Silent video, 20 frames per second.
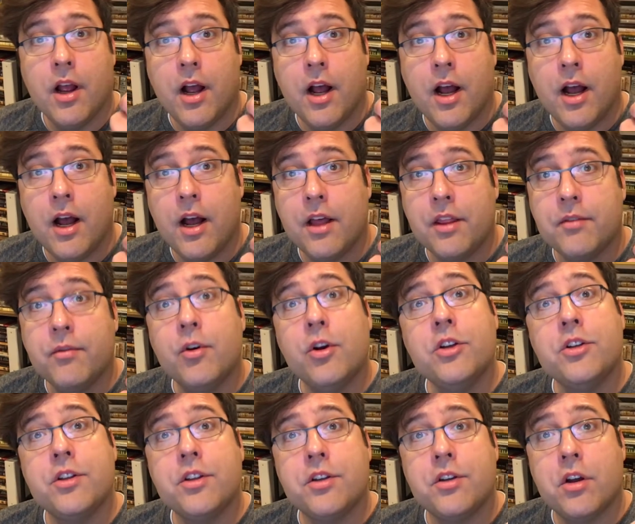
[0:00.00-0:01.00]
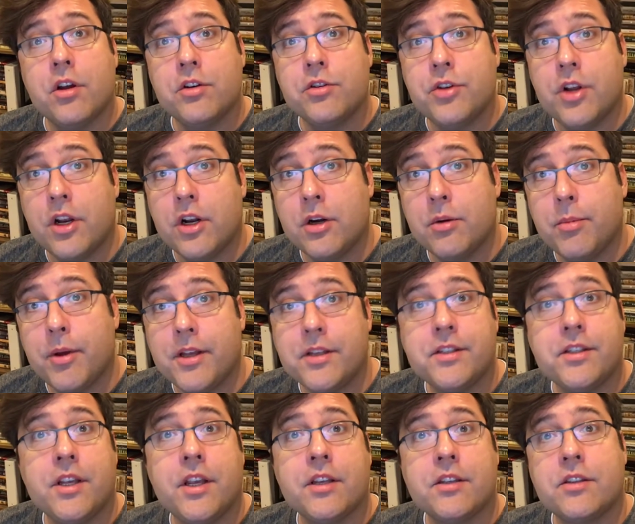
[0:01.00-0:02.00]
The Voyage of the Dawn Treader by
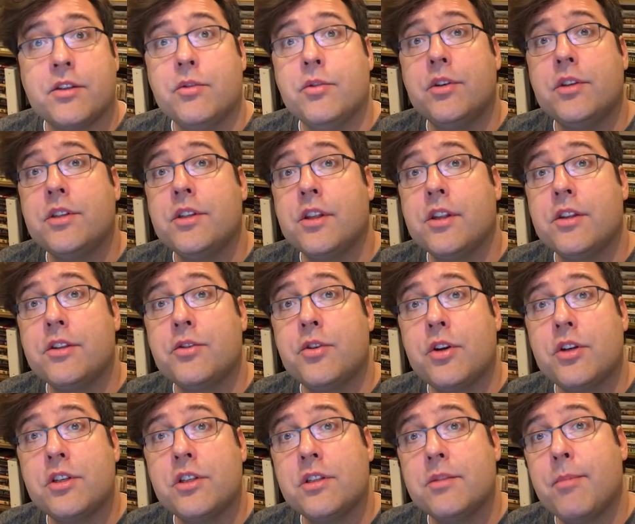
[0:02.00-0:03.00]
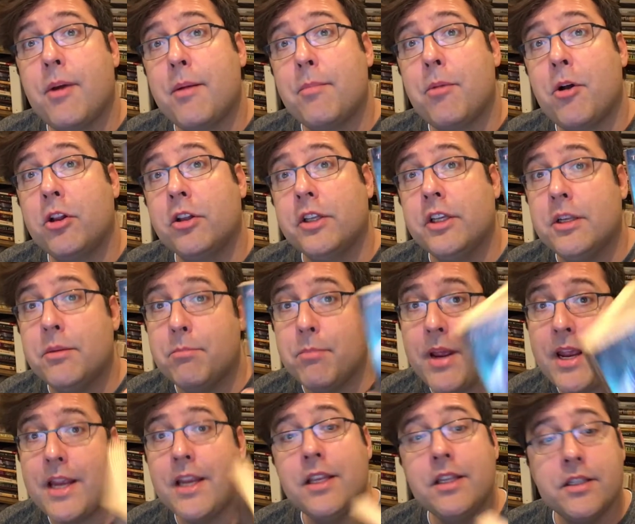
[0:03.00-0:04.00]
C.S. Lewis, illustrations by Pauline
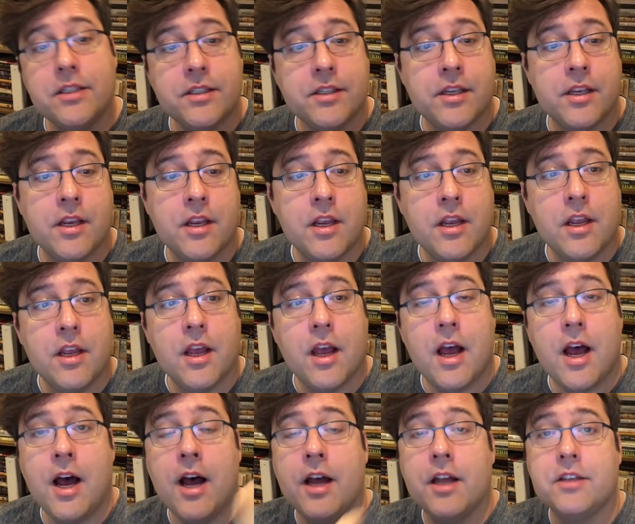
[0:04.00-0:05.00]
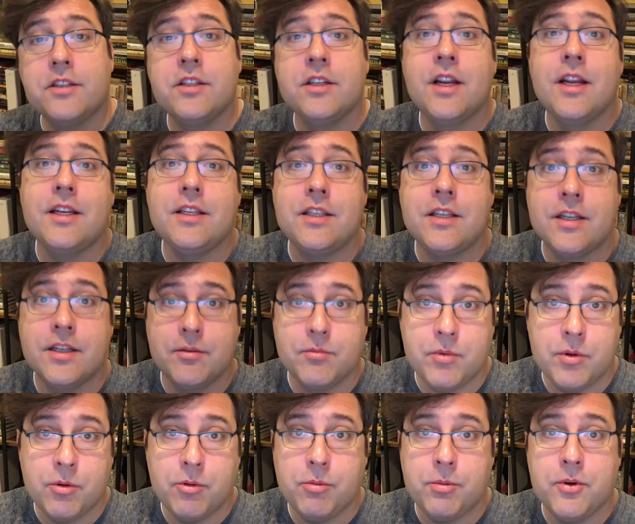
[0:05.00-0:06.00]
Baynes. Tonight,
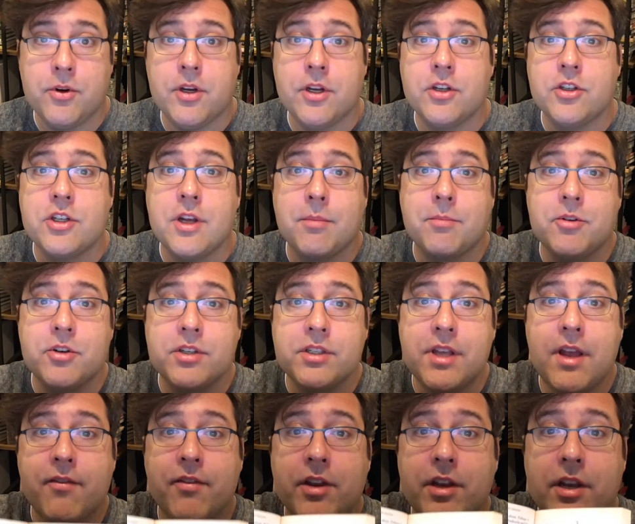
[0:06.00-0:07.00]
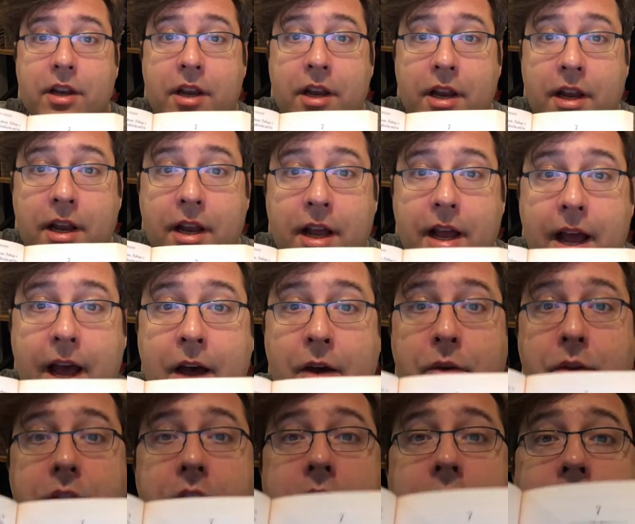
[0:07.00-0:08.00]
we will be reading Chapter 7, How
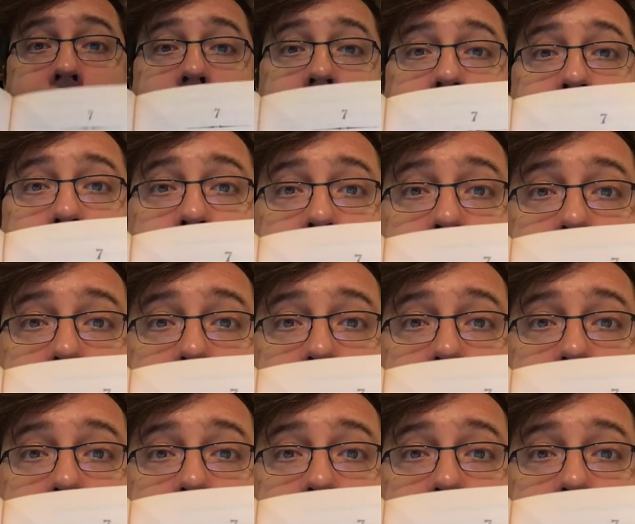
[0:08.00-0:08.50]
the Adventure